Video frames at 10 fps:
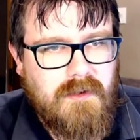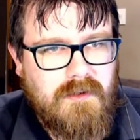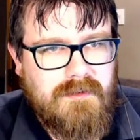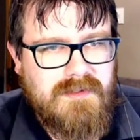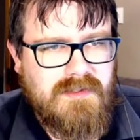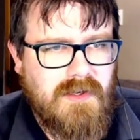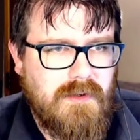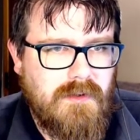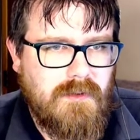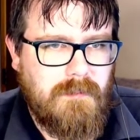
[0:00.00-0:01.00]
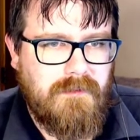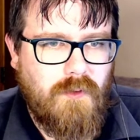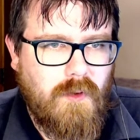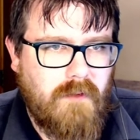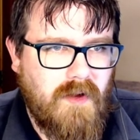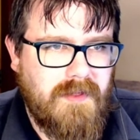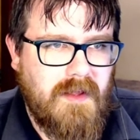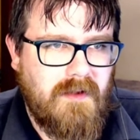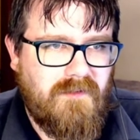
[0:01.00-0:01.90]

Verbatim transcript: So before I run that